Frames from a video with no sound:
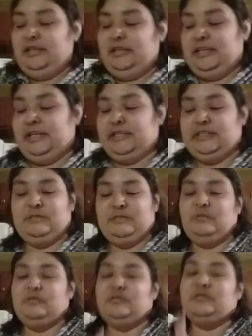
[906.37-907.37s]
It
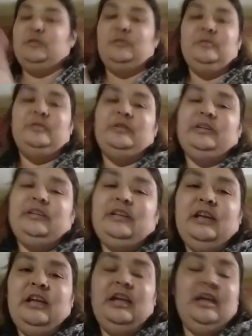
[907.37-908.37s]
smells so good.
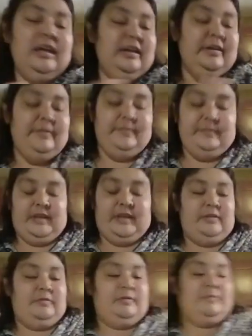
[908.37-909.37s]

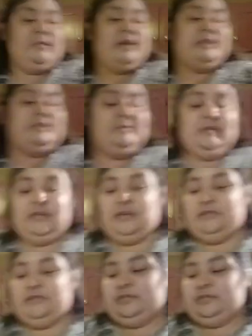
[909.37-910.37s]
It reminds me
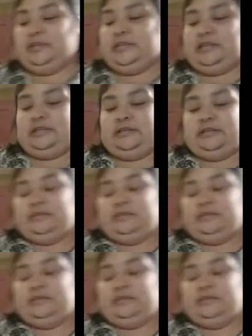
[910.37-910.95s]
of the